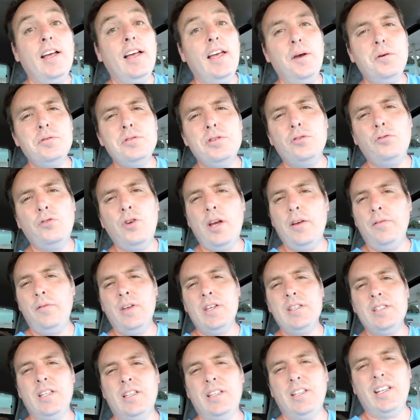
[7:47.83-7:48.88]
it was a great
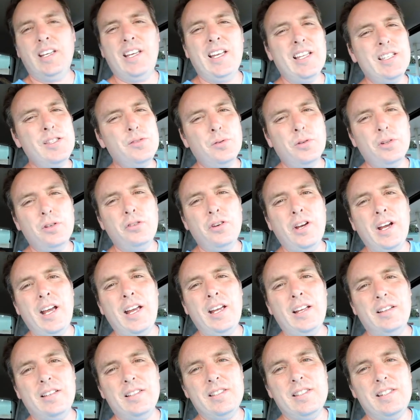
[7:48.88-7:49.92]
visit. The kids were
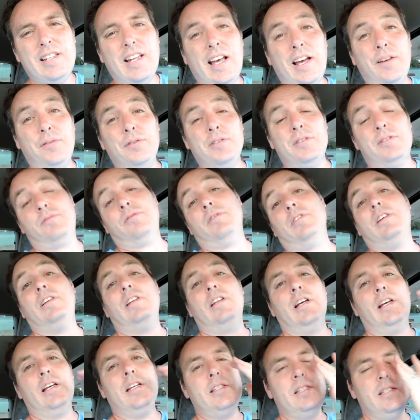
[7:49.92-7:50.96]
great, the staff was really
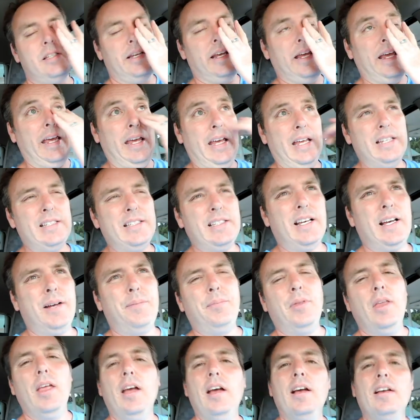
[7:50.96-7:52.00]
nice, and
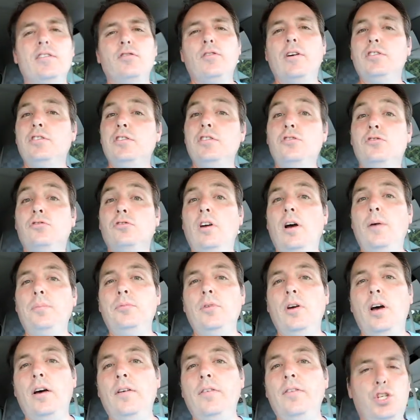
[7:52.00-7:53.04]
so I just
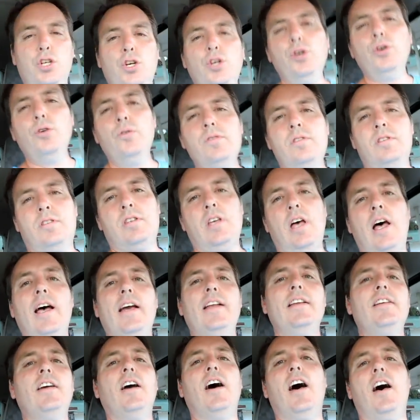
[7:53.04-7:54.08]
dropped off 2
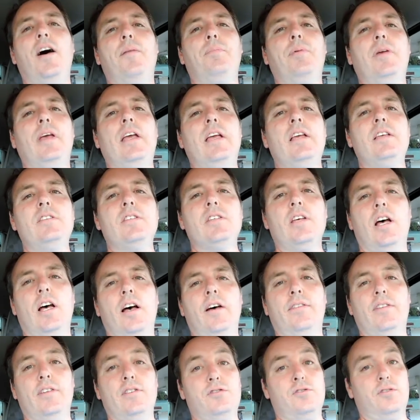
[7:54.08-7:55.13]
signed copies
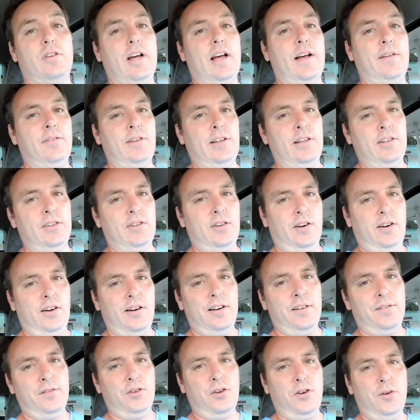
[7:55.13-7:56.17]
of the Traveling
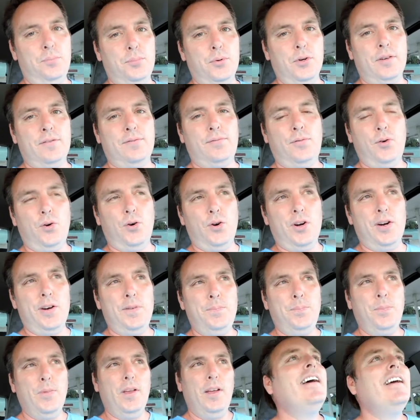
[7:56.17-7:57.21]
Carnival Book 4.
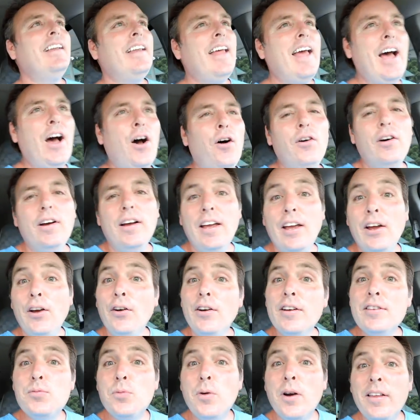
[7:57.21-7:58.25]
Now,
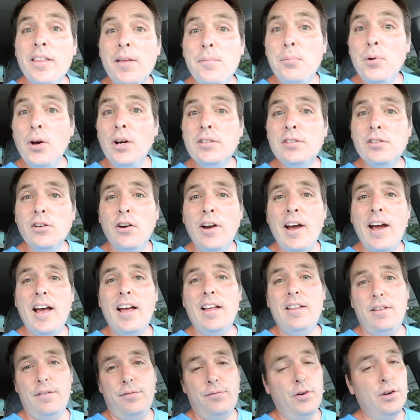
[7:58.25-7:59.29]
here is where the books are
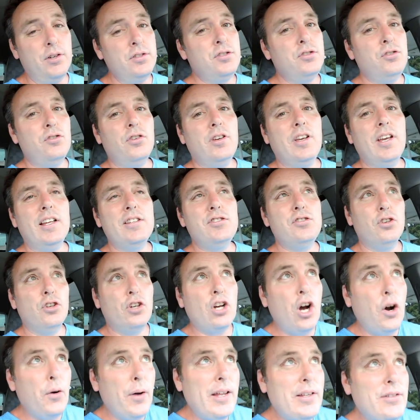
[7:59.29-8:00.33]
at. The first 2 kids who go